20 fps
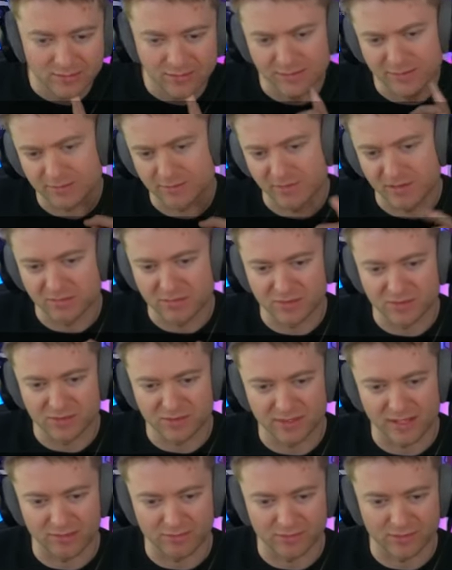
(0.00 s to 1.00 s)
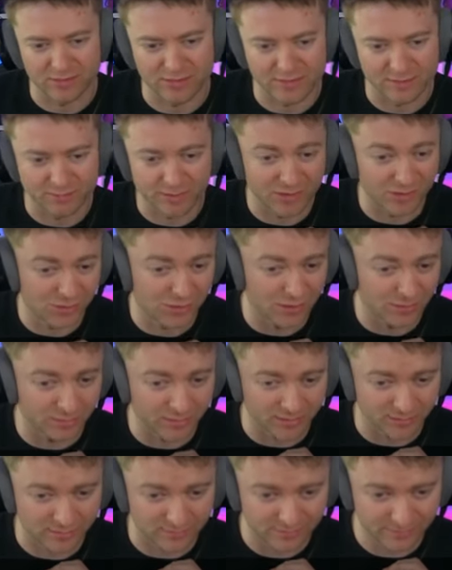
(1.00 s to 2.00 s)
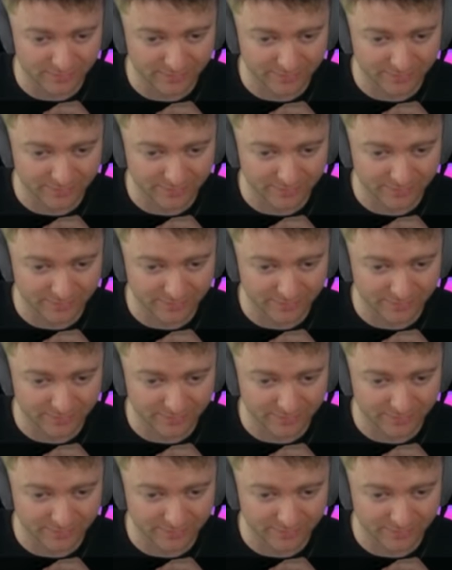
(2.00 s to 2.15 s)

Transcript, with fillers: Let's maybe just get rid of this bishop and